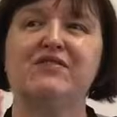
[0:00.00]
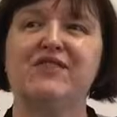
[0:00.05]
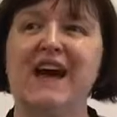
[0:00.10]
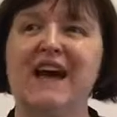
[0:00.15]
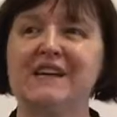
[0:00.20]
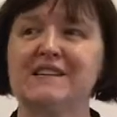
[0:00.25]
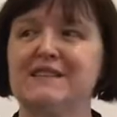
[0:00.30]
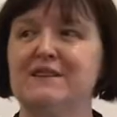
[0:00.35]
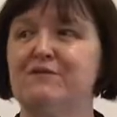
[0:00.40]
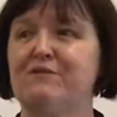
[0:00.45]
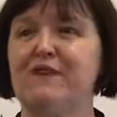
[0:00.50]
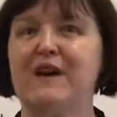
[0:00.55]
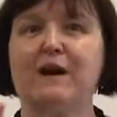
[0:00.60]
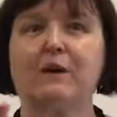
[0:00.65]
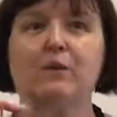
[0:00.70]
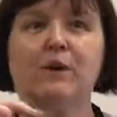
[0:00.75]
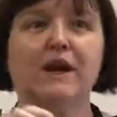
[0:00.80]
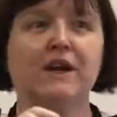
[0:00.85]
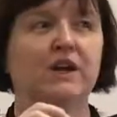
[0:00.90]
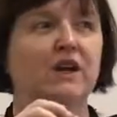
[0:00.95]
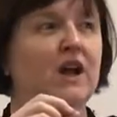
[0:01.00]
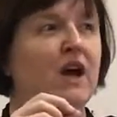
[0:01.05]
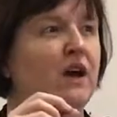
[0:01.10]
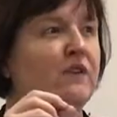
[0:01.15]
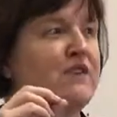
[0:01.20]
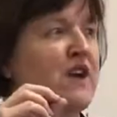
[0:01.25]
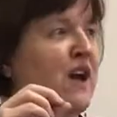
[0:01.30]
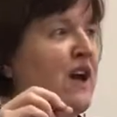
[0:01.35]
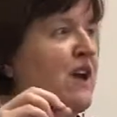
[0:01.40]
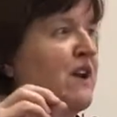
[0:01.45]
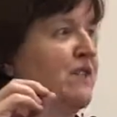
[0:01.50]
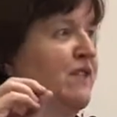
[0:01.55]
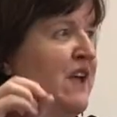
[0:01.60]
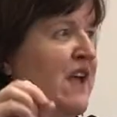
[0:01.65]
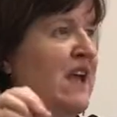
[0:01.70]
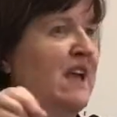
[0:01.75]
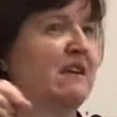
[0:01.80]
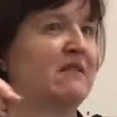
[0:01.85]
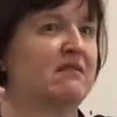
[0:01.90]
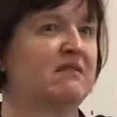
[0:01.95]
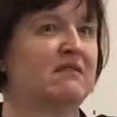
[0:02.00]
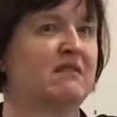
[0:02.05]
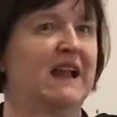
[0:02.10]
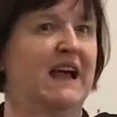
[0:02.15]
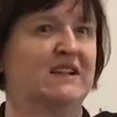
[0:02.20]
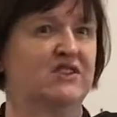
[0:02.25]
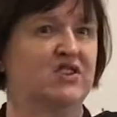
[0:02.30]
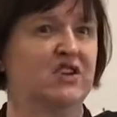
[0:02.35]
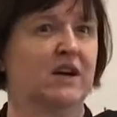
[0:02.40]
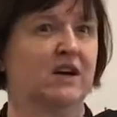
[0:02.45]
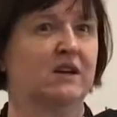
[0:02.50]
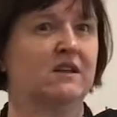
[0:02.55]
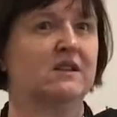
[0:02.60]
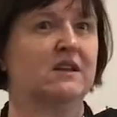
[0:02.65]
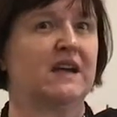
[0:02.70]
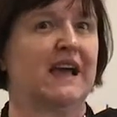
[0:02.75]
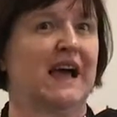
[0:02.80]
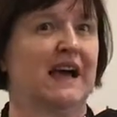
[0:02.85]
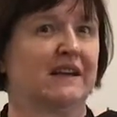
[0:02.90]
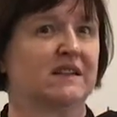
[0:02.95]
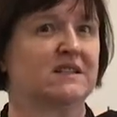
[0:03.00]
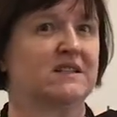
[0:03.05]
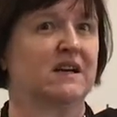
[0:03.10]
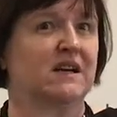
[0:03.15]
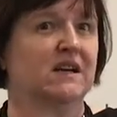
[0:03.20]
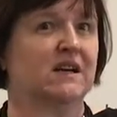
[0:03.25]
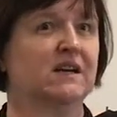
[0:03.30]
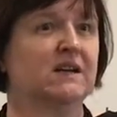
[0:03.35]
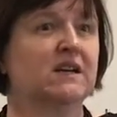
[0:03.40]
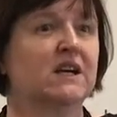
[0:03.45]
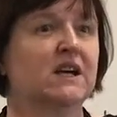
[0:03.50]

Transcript: That's in fact where, have you heard of Heath Ledger, the actor?